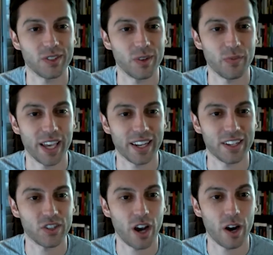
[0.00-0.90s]
to
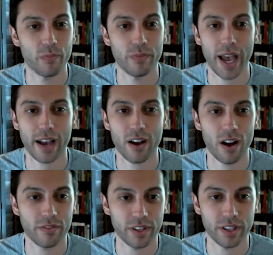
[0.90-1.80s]
manage our back
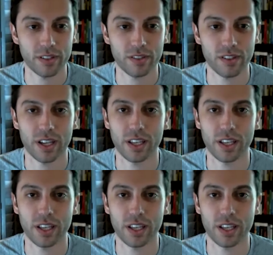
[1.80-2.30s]
office,